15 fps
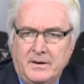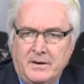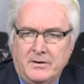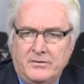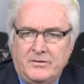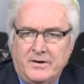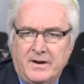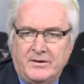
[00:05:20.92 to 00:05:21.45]

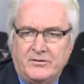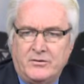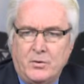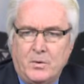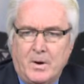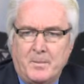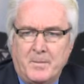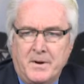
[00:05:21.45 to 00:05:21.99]

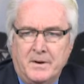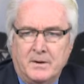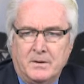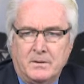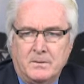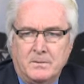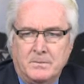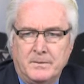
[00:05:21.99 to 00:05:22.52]
CH2M
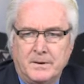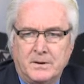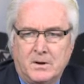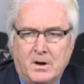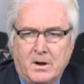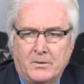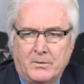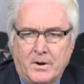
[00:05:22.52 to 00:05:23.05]
Hill in
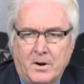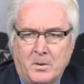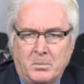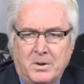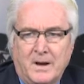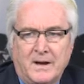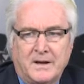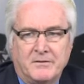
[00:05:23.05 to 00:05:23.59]
Colorado,
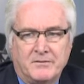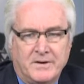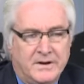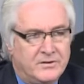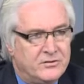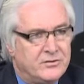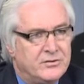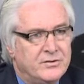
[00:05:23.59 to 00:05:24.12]
Black &
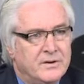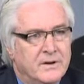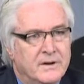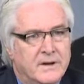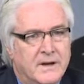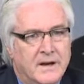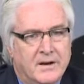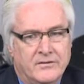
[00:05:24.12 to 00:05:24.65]
Veatch in
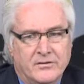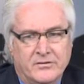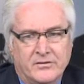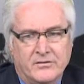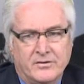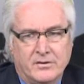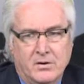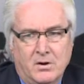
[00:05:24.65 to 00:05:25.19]
Kansas
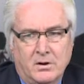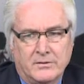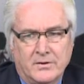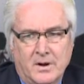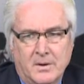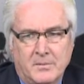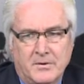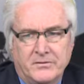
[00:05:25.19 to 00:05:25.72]
is a
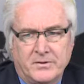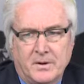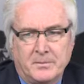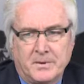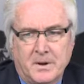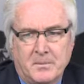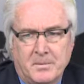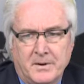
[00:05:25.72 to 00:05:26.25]
long-time
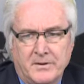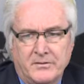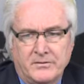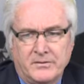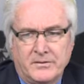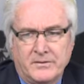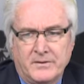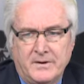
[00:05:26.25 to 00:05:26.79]
ESOP
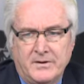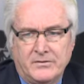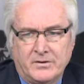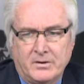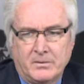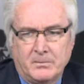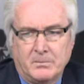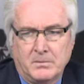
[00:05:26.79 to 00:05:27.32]
companies. These
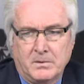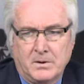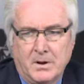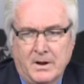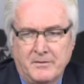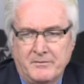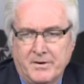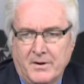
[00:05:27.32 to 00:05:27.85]
are
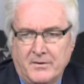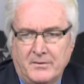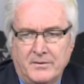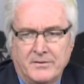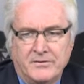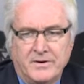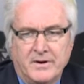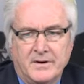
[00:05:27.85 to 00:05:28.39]
Kleinfelder
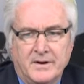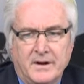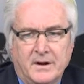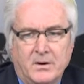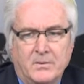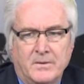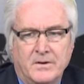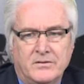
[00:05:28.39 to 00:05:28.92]
in San
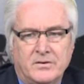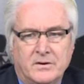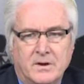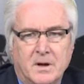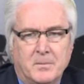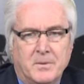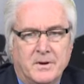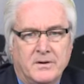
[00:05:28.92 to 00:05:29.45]
Diego. These are
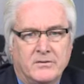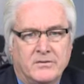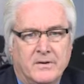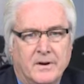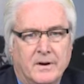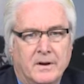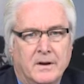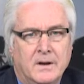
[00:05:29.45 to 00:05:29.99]
companies
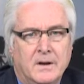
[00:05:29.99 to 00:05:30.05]
that